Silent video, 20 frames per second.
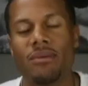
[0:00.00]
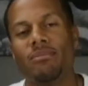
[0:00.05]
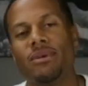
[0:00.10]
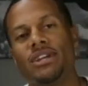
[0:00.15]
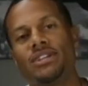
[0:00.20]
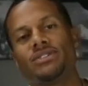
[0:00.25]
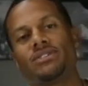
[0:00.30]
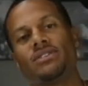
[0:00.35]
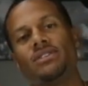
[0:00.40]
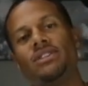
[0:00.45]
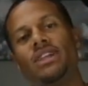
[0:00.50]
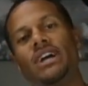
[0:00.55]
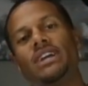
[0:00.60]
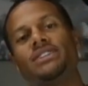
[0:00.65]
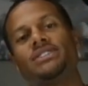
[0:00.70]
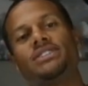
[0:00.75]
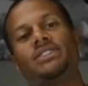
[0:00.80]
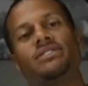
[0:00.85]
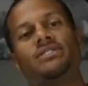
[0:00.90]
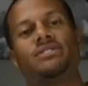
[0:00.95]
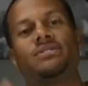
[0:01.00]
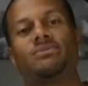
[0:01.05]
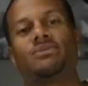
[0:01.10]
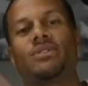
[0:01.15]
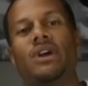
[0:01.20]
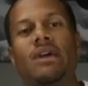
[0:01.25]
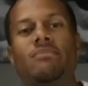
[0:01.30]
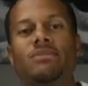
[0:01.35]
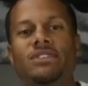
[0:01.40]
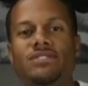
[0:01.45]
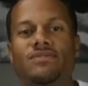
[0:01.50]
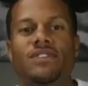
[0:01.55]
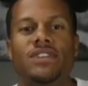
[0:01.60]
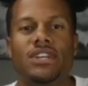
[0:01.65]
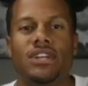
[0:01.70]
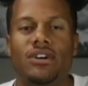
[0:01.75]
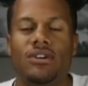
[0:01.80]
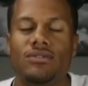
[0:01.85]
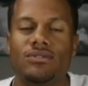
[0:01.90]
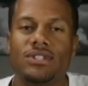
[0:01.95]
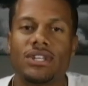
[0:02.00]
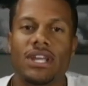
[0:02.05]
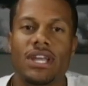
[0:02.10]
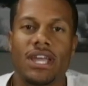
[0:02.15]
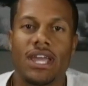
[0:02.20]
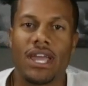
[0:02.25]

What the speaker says: Make sure to like, share, and subscribe to these videos.